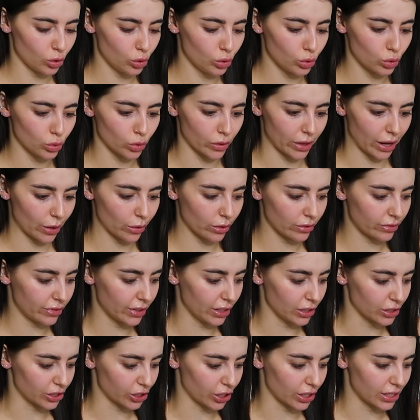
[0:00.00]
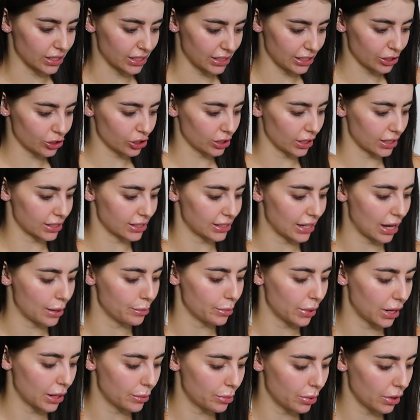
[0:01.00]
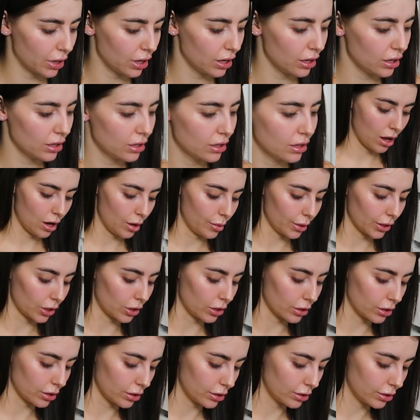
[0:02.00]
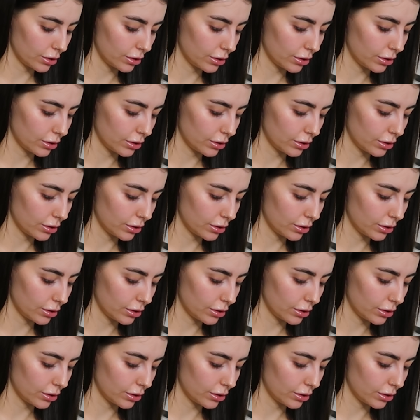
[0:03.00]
Oh, that one feels good. It's literally like sandpaper. Oh my God.